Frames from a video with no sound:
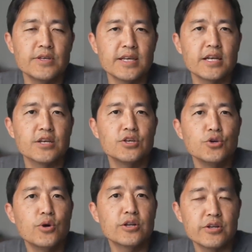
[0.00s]
is that
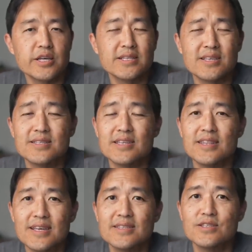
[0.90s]
Q1 earnings is in
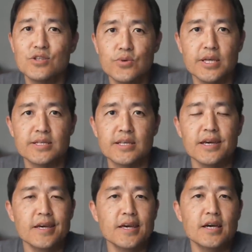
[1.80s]
less than 2 weeks.
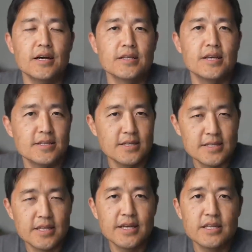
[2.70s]
Tesla is
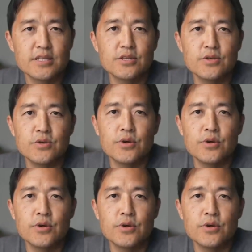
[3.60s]
slated to